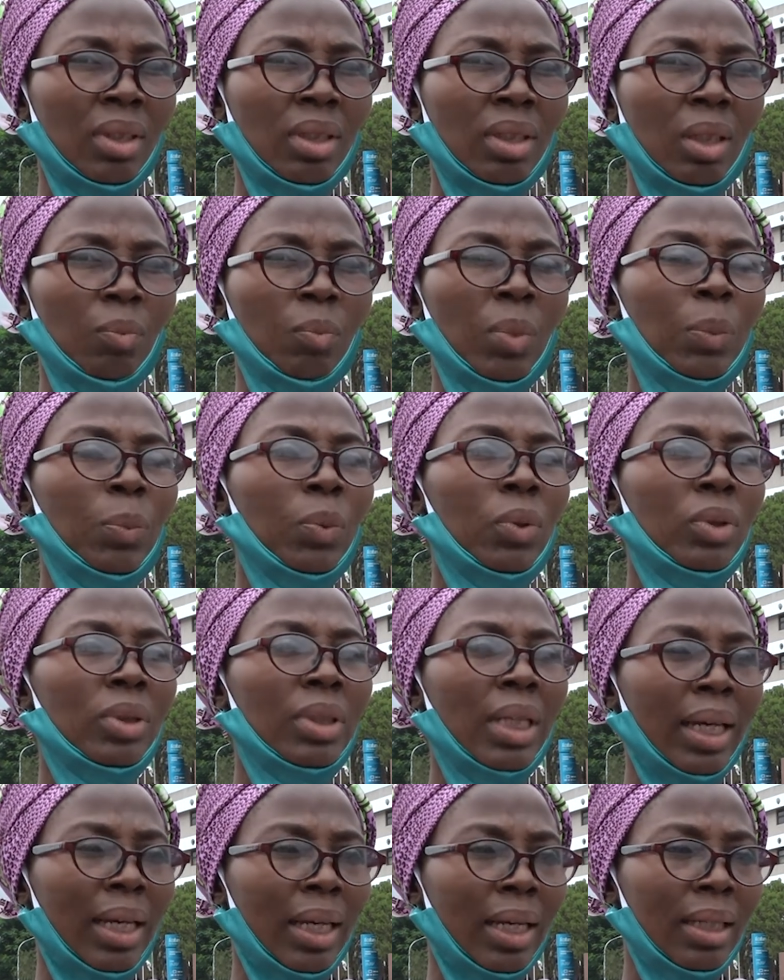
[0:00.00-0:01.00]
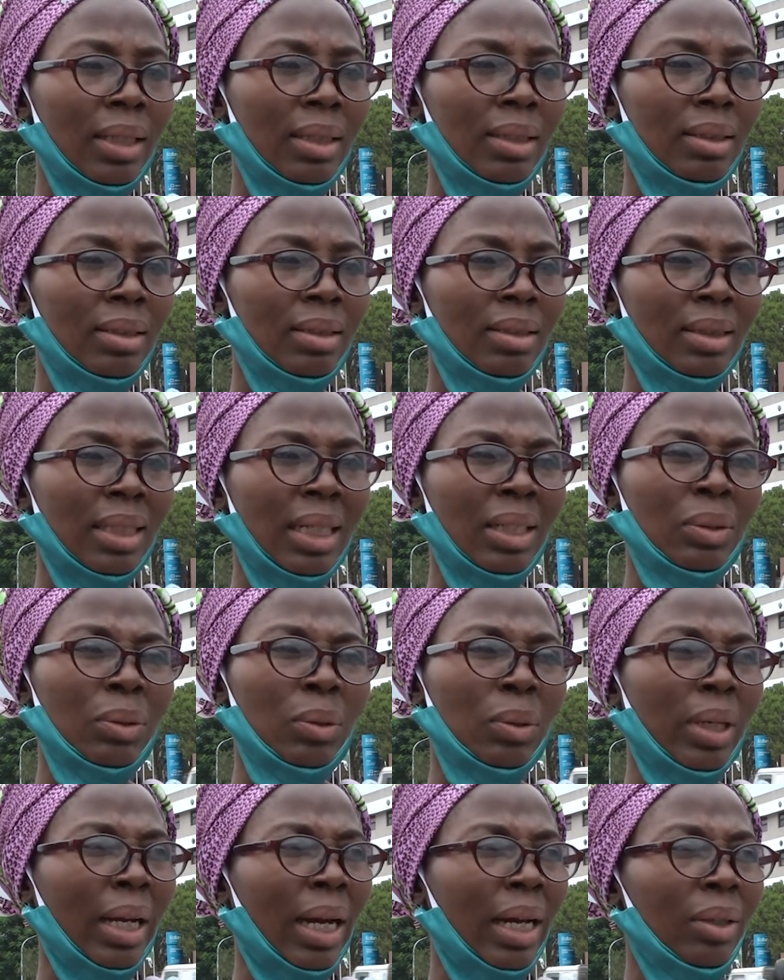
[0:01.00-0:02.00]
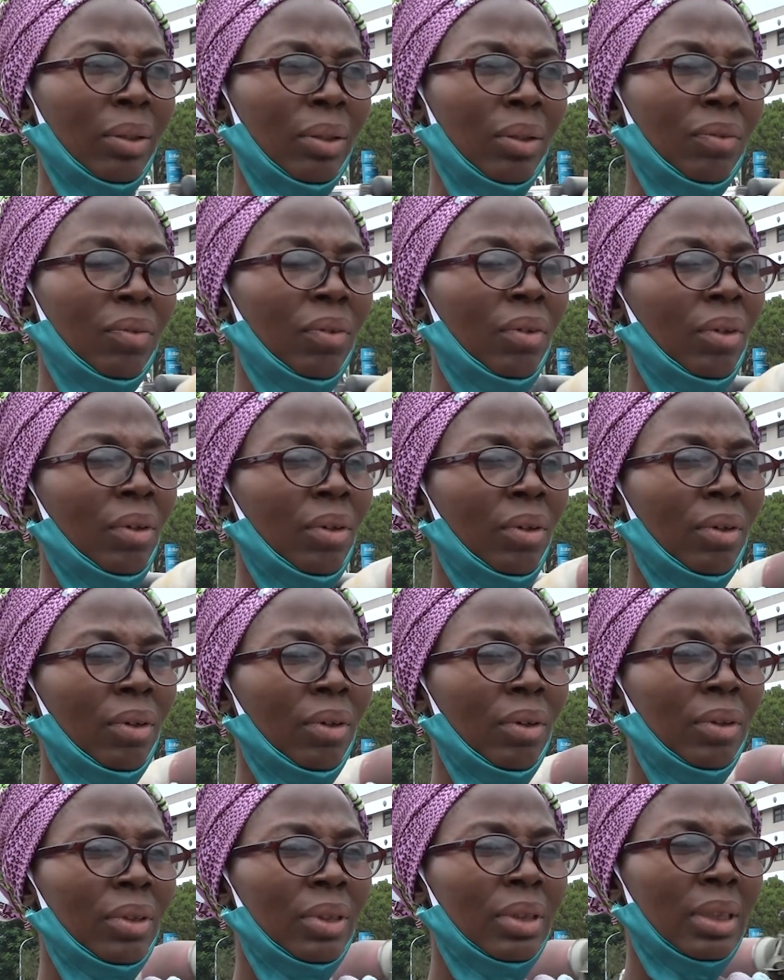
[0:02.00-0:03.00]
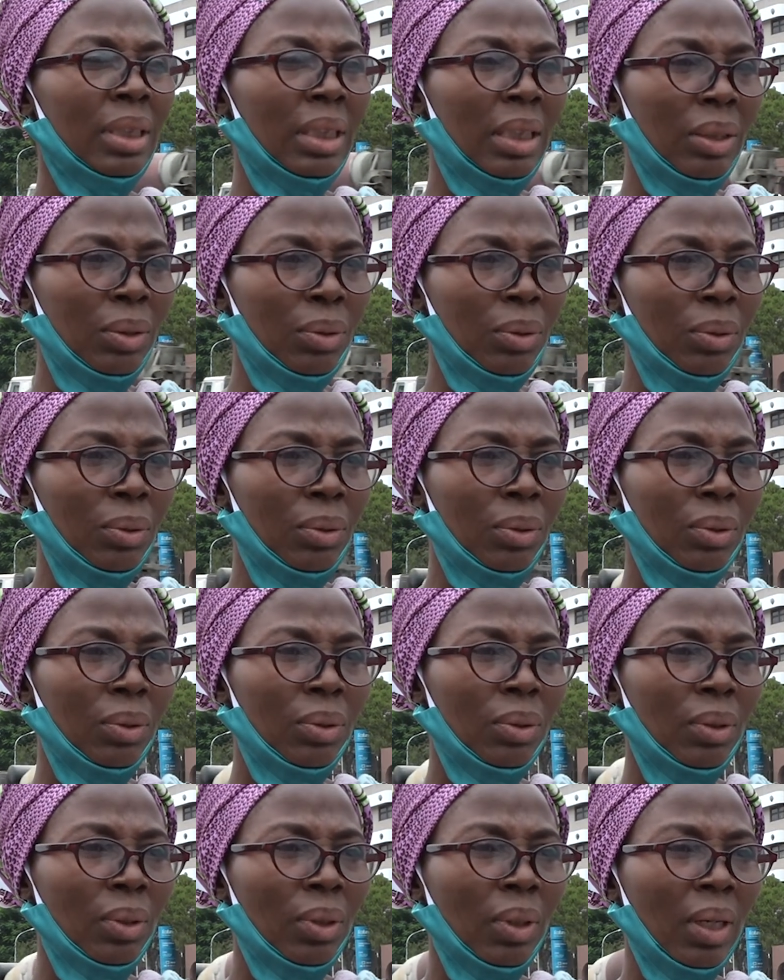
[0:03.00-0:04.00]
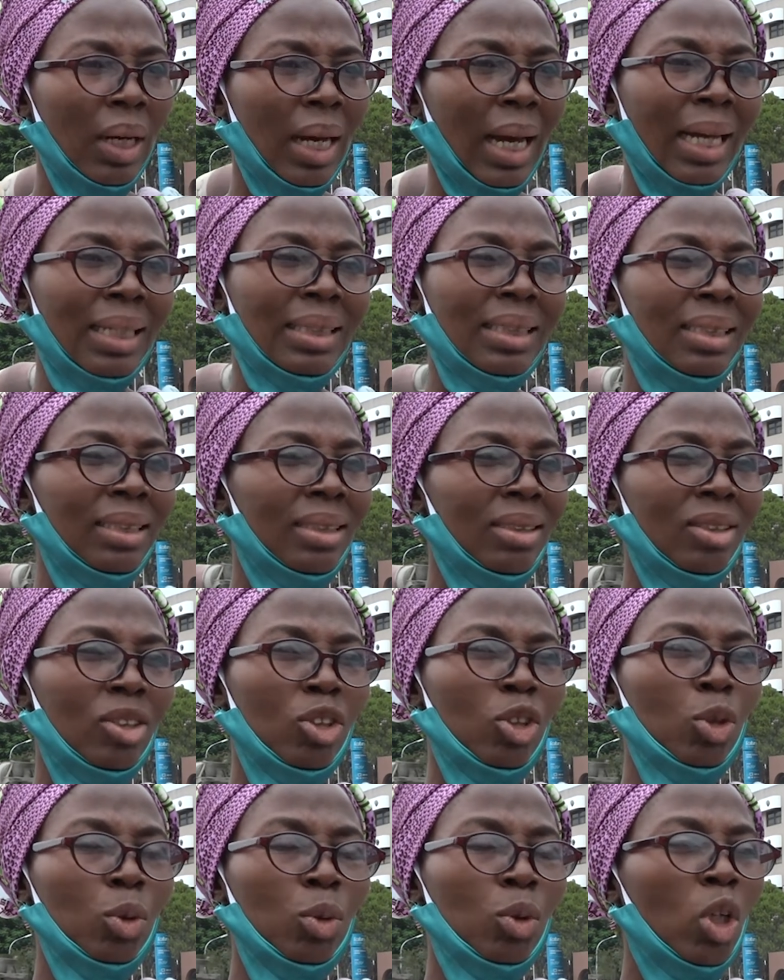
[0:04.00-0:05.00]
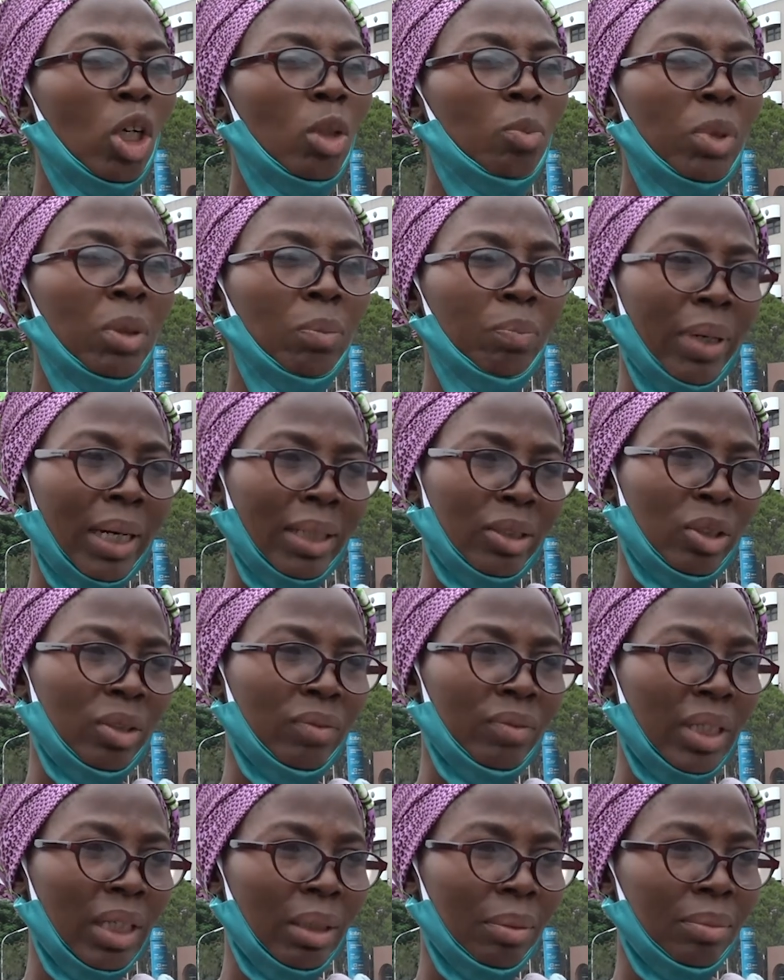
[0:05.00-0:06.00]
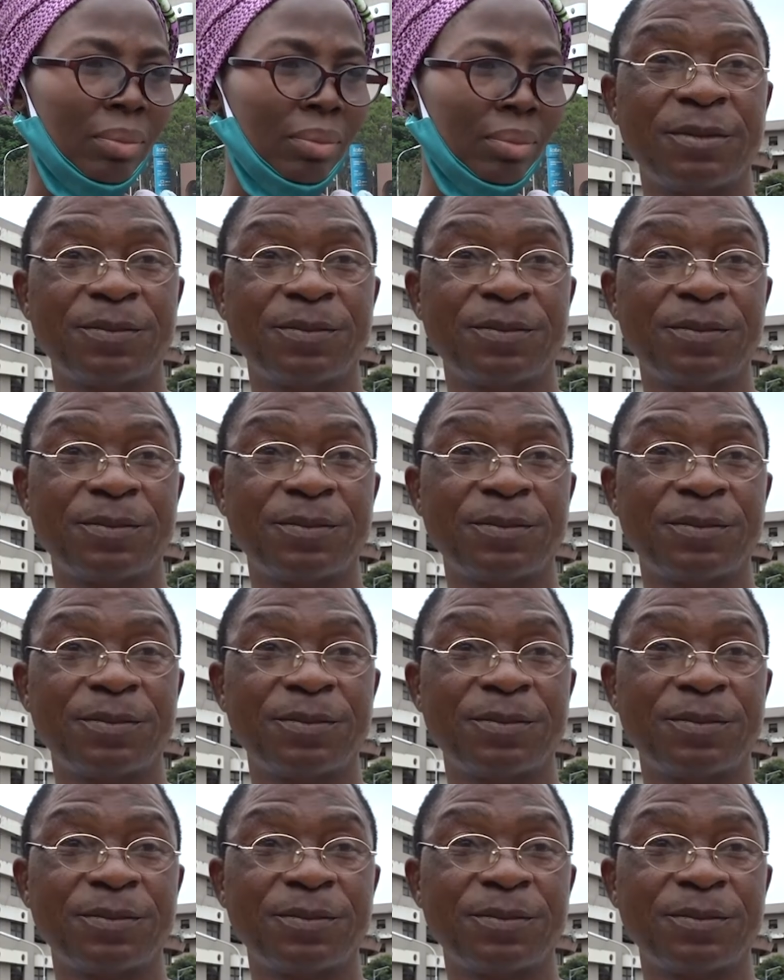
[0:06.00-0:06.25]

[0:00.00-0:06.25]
the people there tend to kind of see you as you not being part of them.